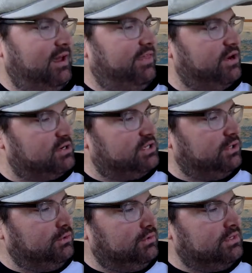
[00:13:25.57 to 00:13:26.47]
Their
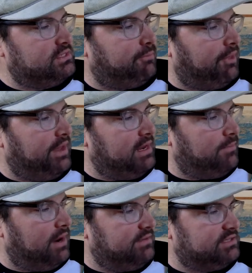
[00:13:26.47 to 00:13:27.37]
tune is played
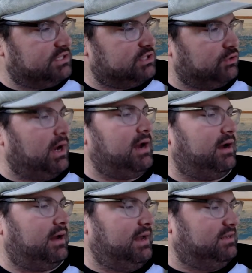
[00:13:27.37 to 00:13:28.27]
by the
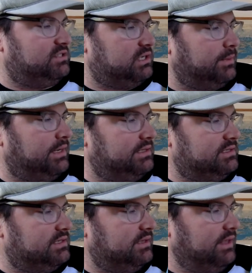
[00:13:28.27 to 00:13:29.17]
string
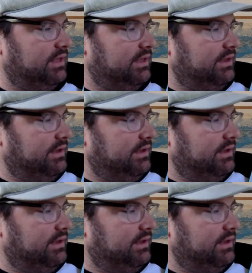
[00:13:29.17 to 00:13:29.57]
instruments.